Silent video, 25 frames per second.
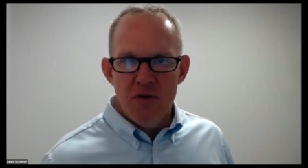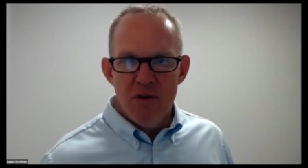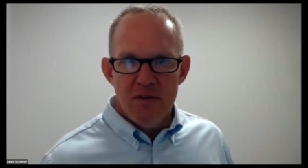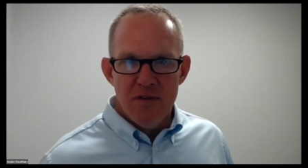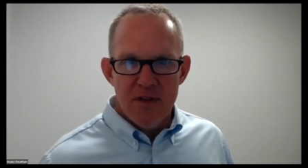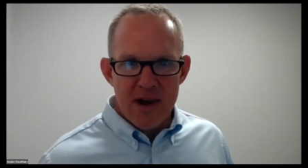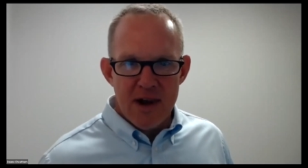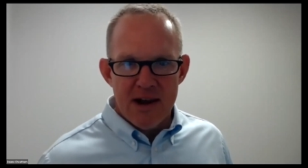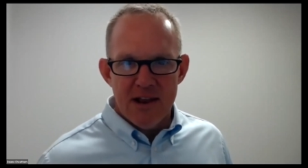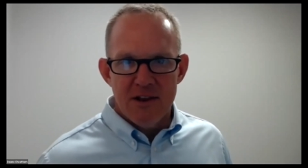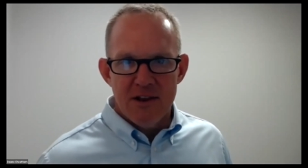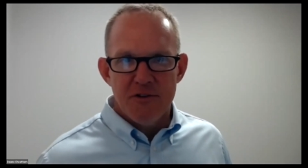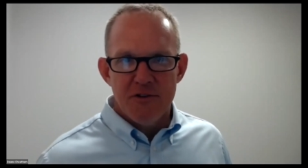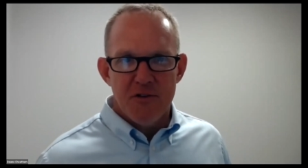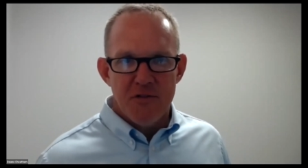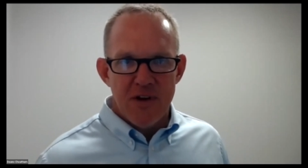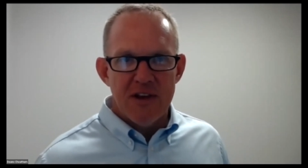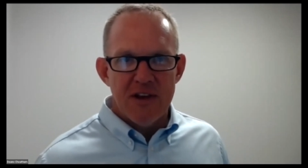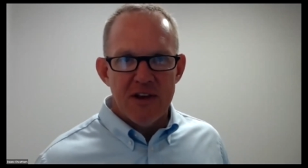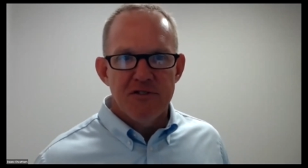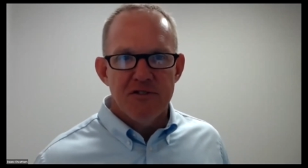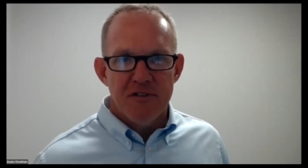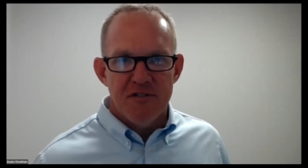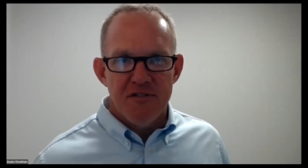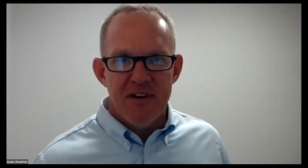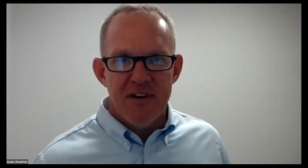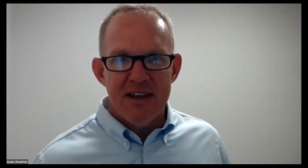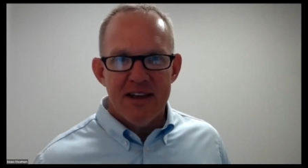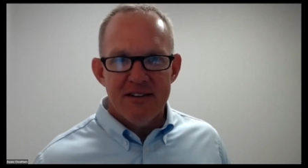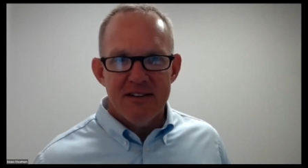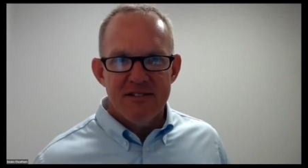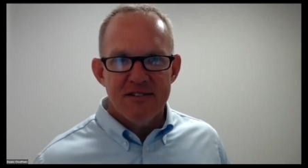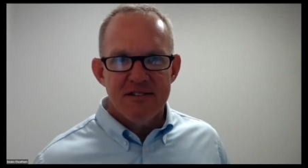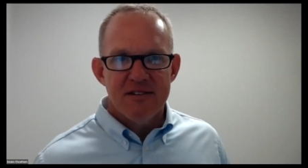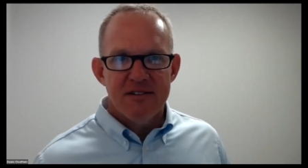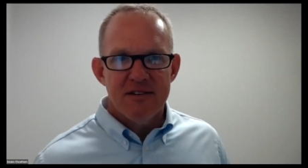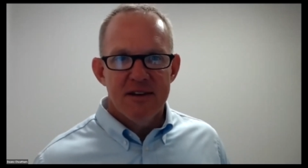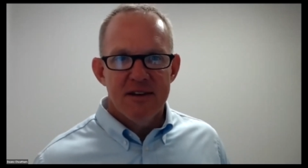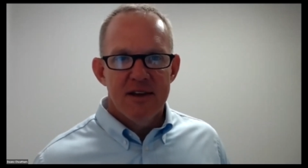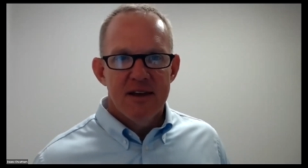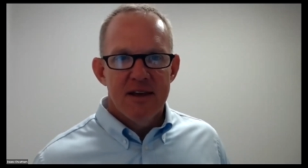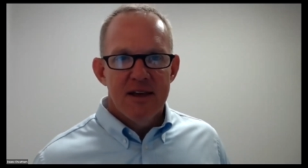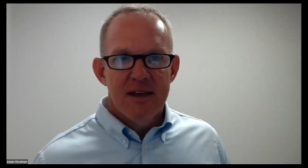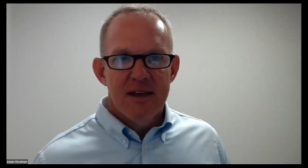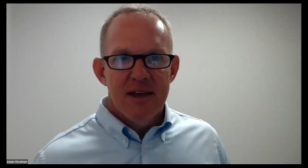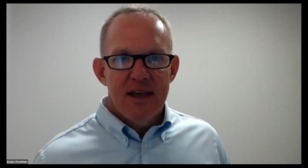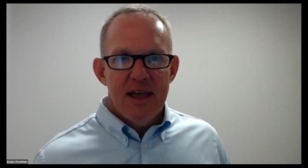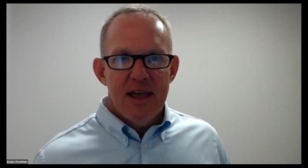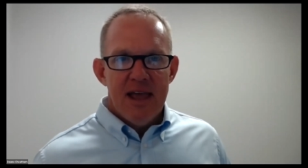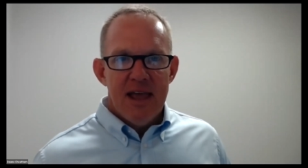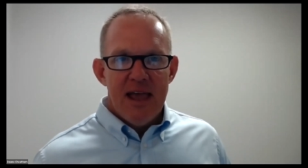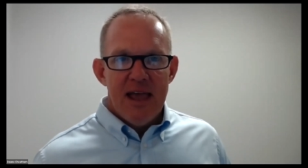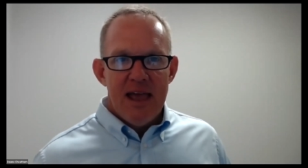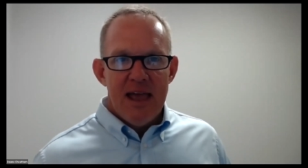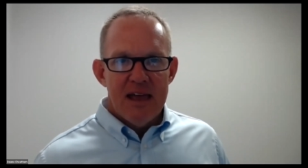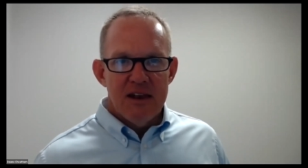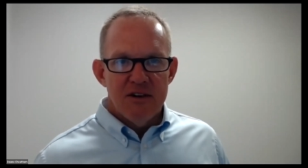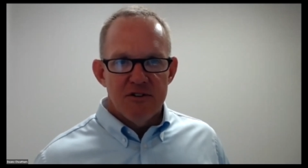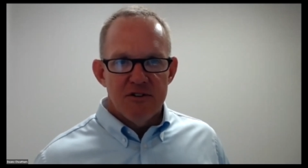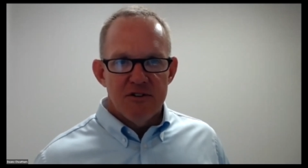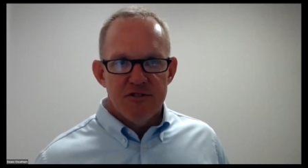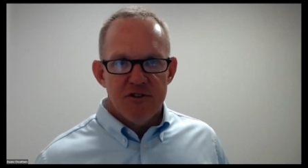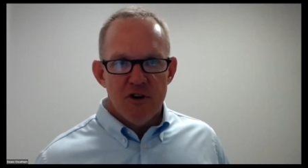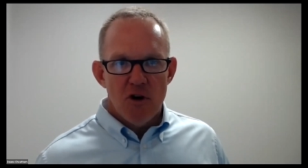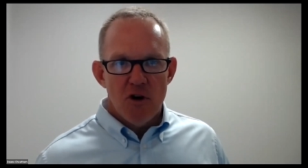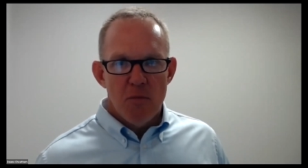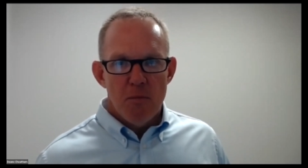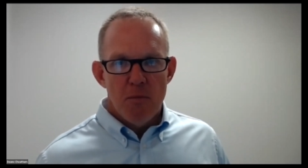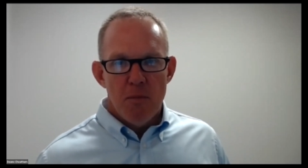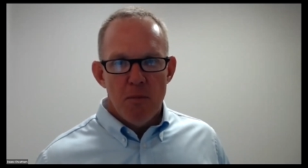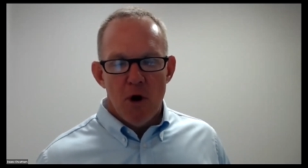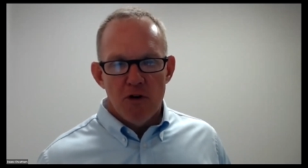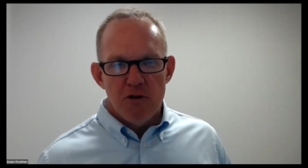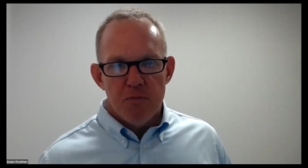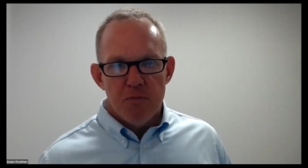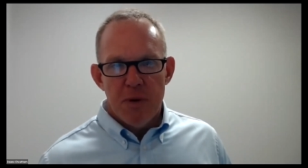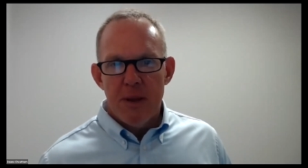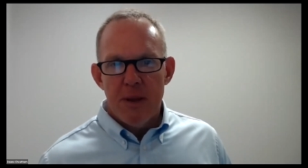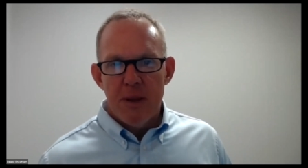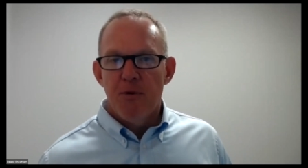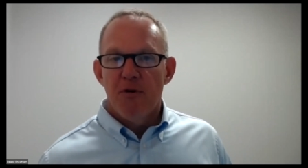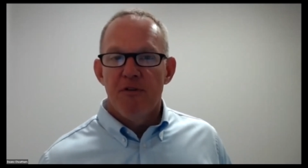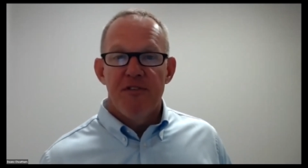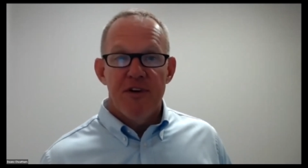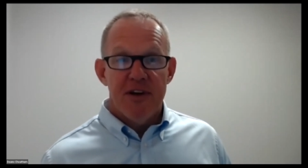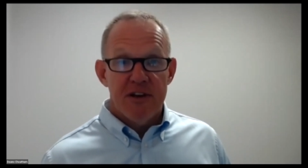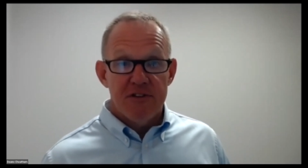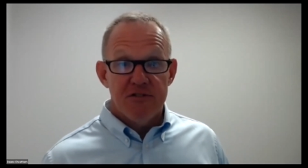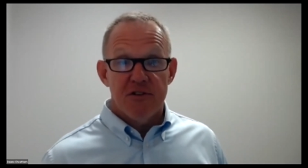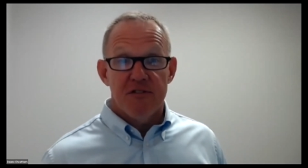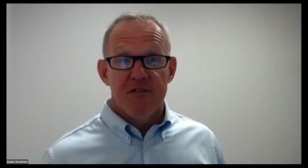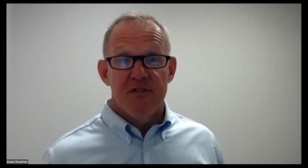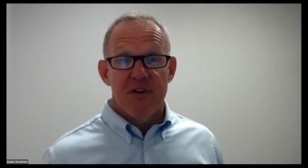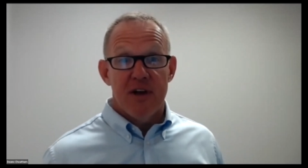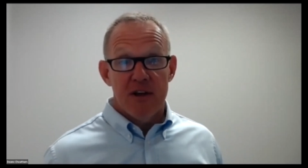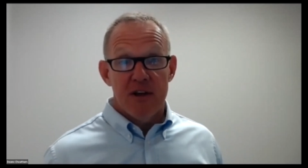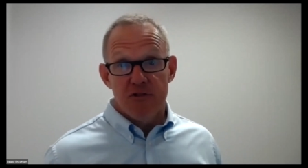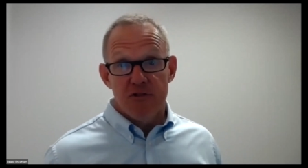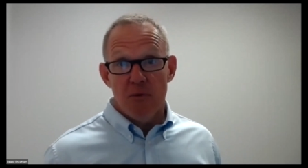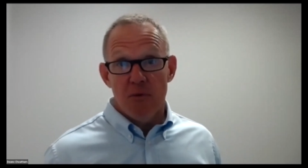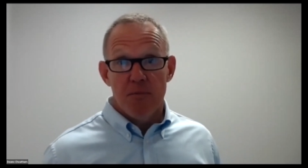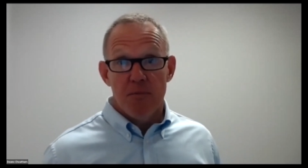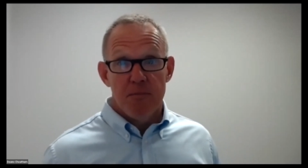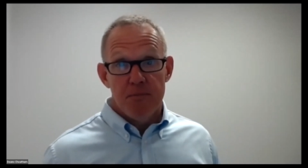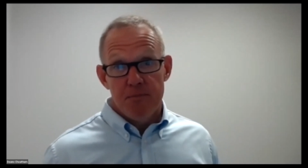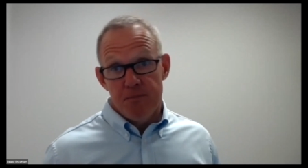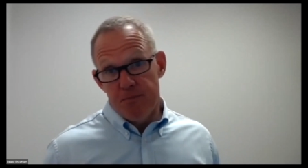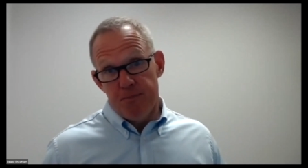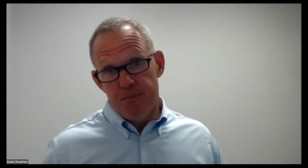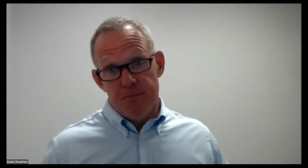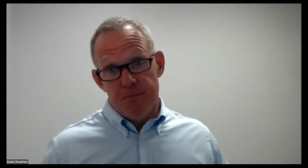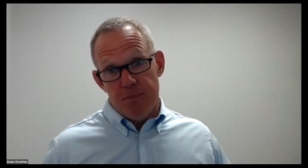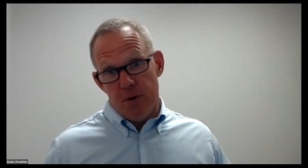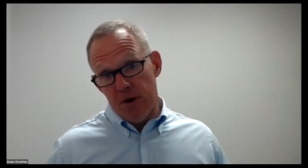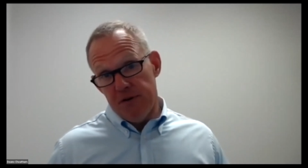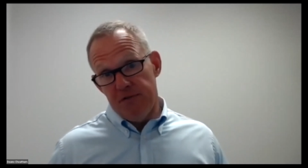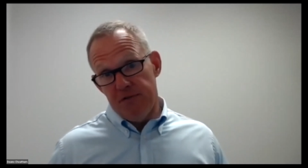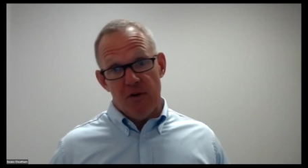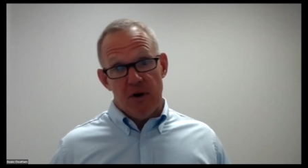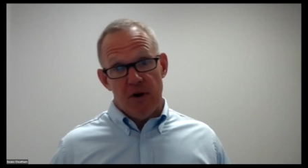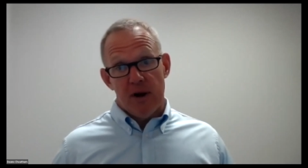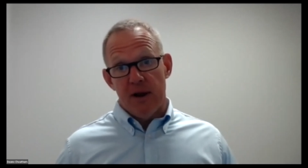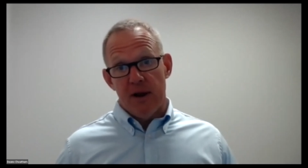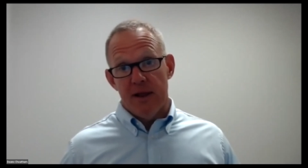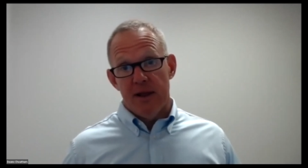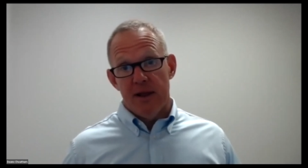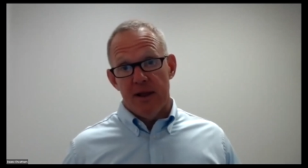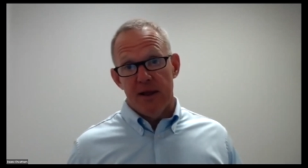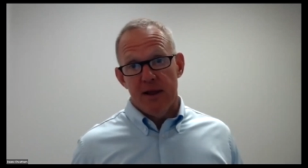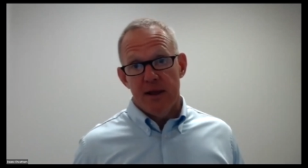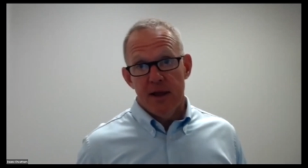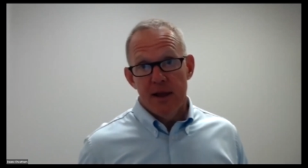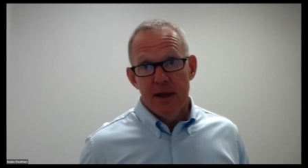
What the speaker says: than it is face-to-face. And so most people face-to-face are pretty friendly.